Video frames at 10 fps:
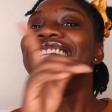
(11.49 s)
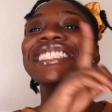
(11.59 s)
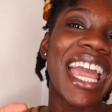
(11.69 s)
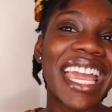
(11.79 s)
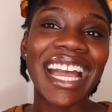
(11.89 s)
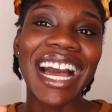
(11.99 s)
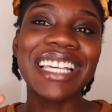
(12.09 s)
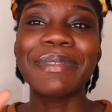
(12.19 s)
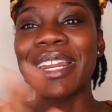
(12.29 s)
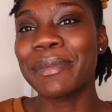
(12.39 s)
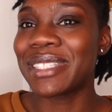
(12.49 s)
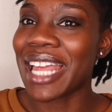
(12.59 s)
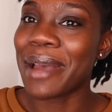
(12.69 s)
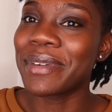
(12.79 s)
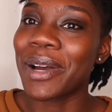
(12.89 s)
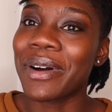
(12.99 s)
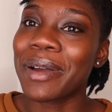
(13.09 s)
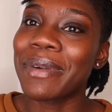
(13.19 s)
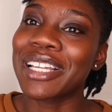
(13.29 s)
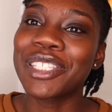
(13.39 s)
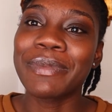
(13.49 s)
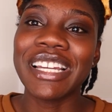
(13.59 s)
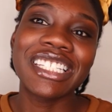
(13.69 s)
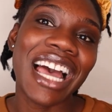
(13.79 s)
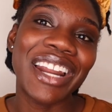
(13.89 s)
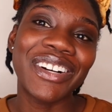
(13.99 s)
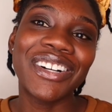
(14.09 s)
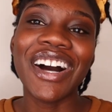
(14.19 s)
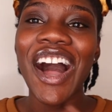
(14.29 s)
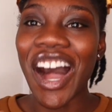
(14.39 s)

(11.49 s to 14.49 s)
Hey guys, my name is Dami and welcome back to my channel.